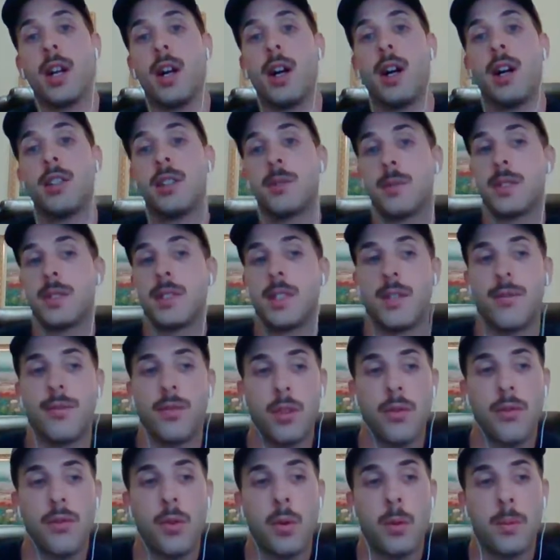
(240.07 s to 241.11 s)
100% for
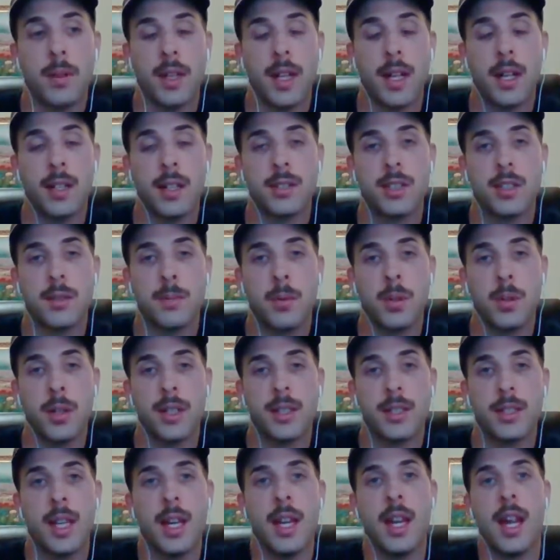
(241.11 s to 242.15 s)
the formal analysis
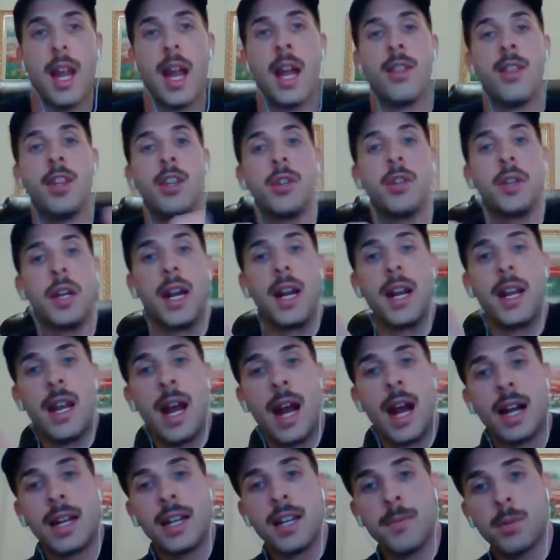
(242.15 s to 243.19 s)
points, and then you get a
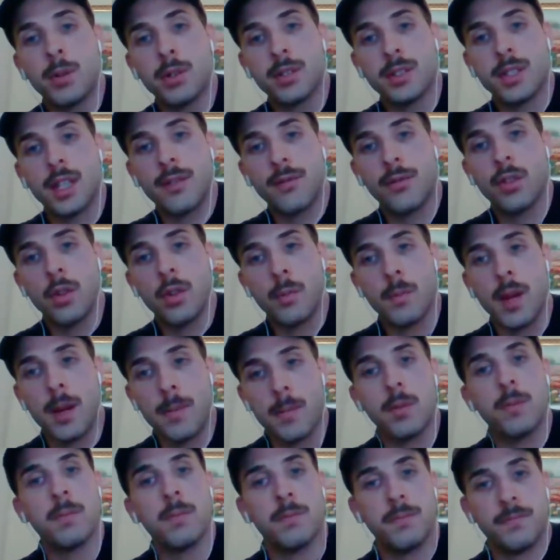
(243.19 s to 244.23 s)
90% for the
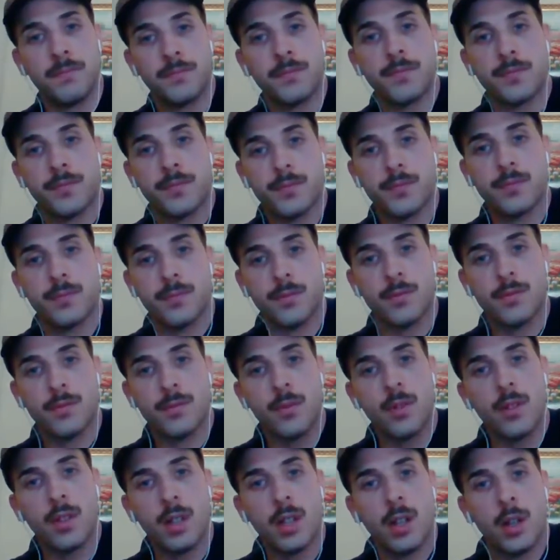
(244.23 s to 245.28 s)
paper,
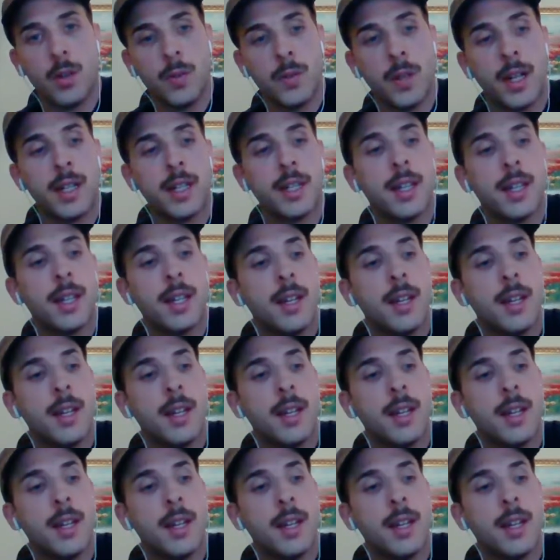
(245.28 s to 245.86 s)
right?